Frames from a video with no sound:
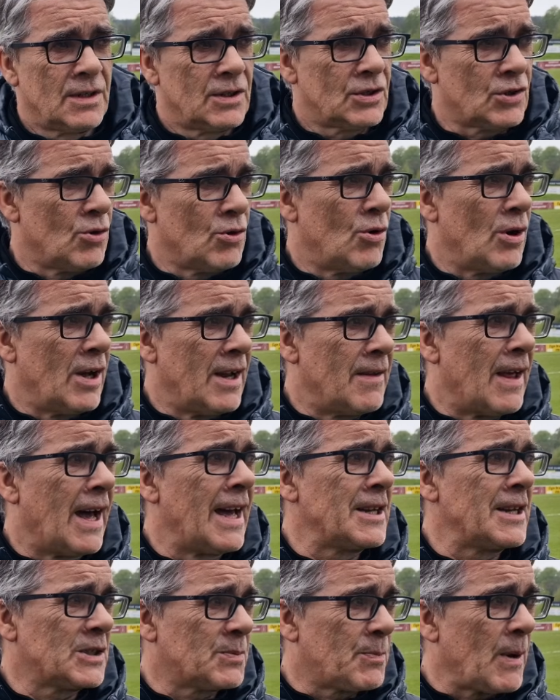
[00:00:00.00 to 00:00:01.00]
So, in
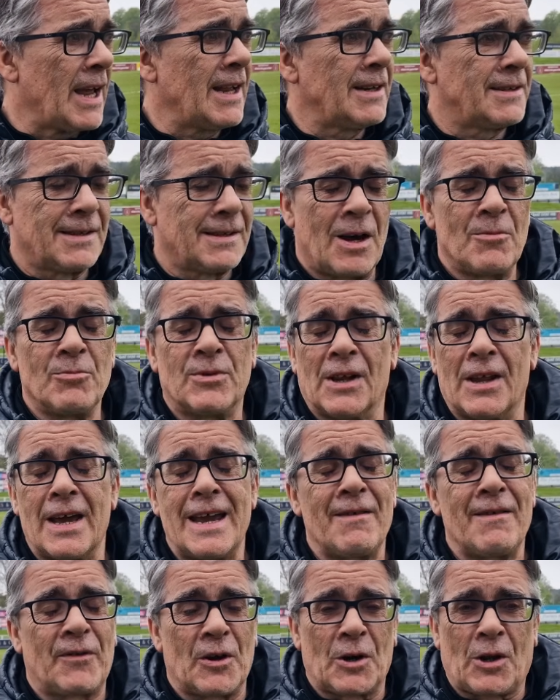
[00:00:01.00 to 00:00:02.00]
that respect, I'm
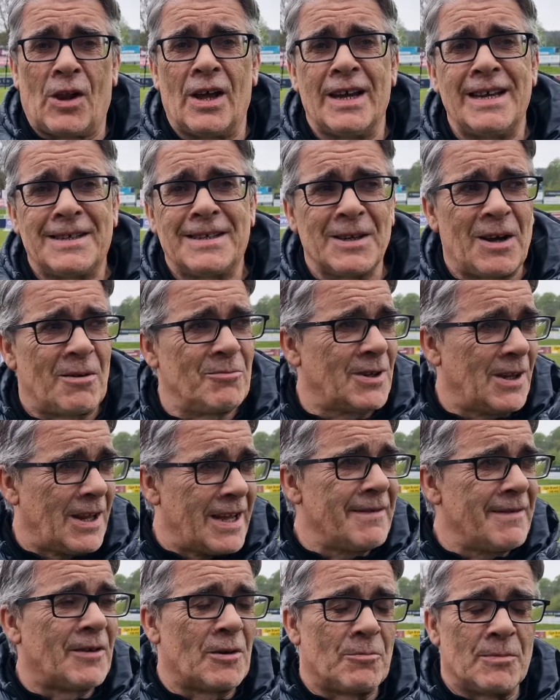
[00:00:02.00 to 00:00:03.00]
delighted for Clyde. I'm
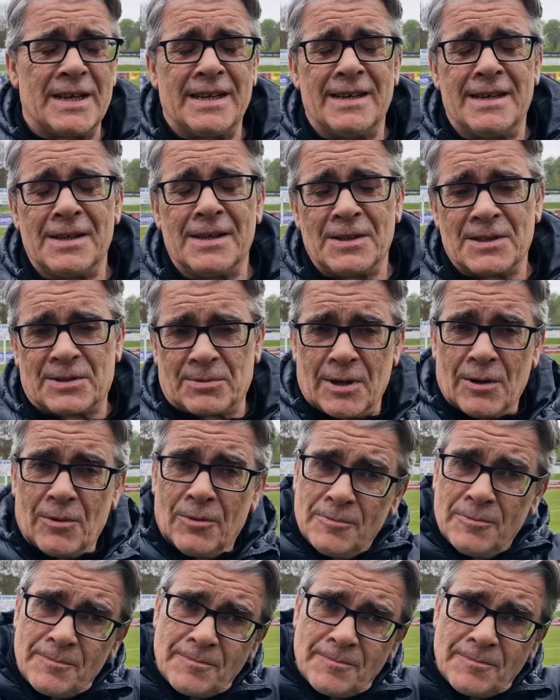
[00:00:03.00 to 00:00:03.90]
delighted for me and Neil as well.